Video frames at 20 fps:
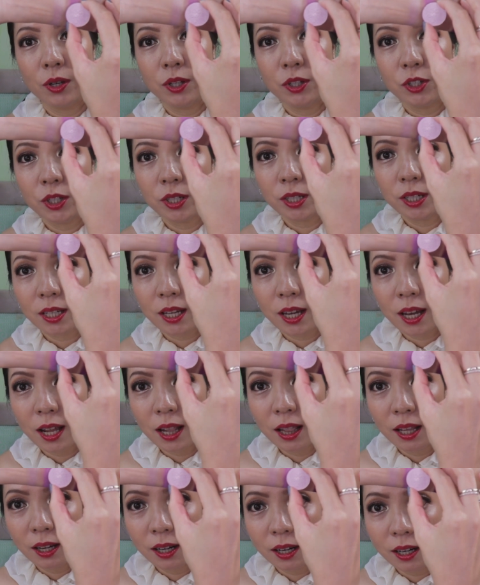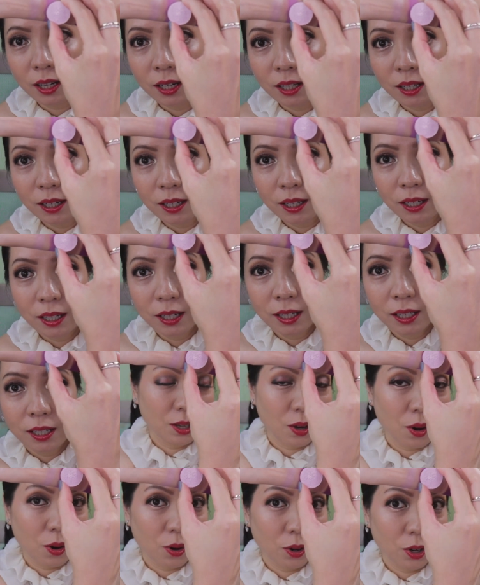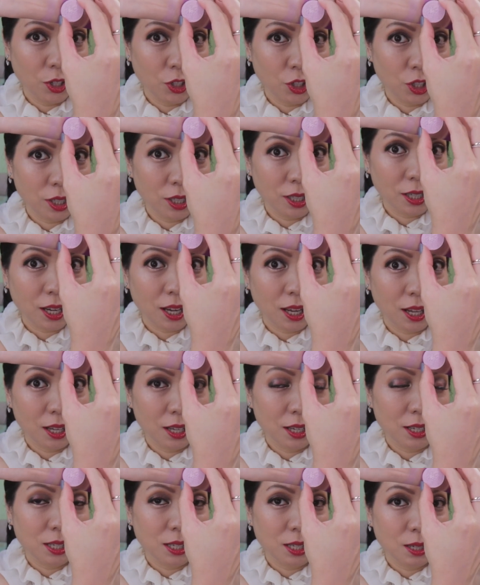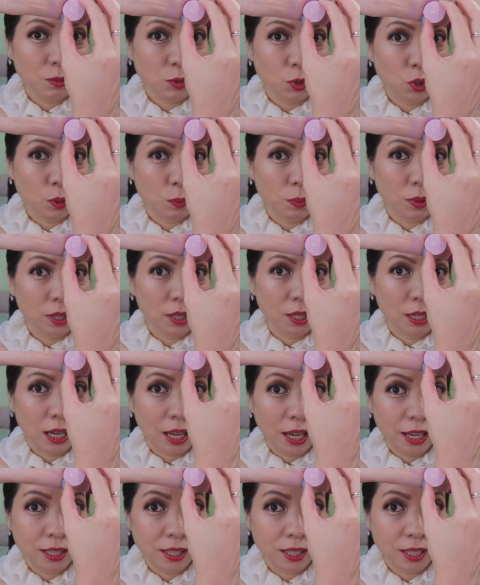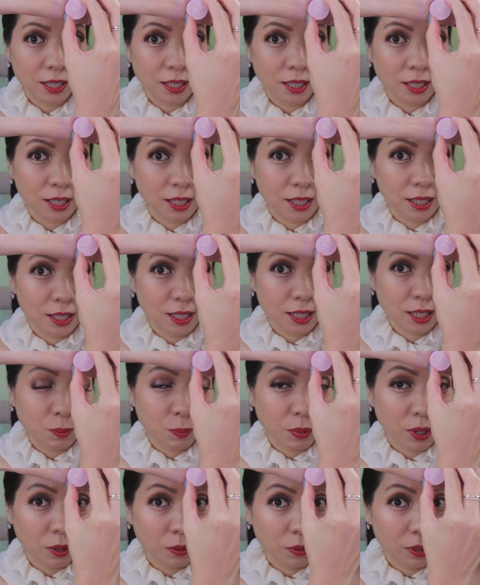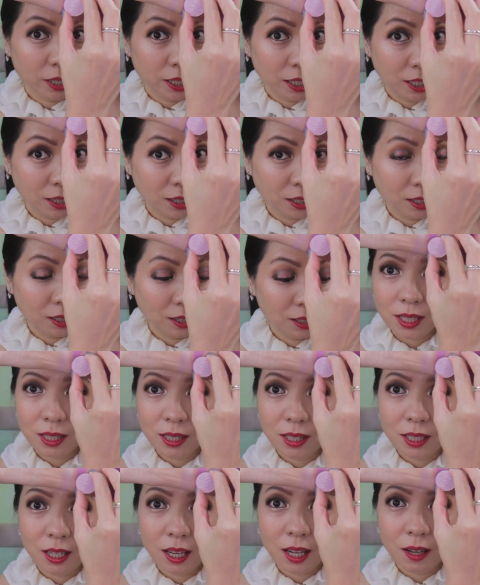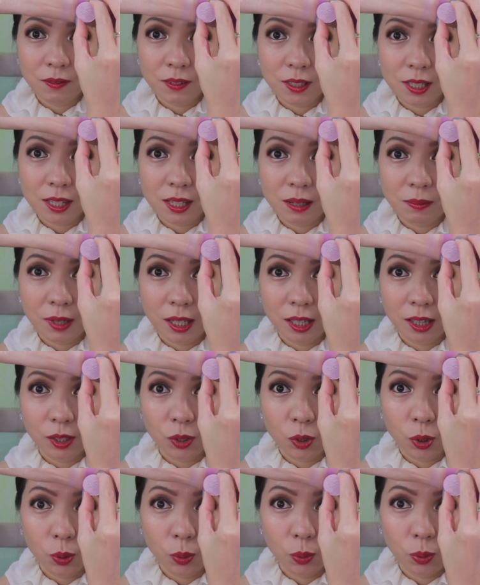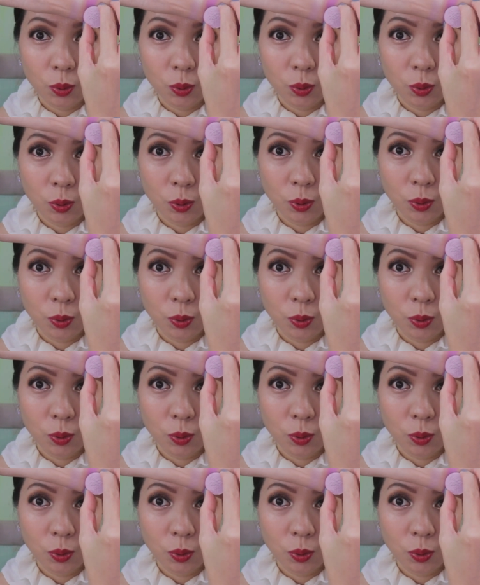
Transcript: original color, the original color seems to be lighter than this Prowling, but they have the same undertone.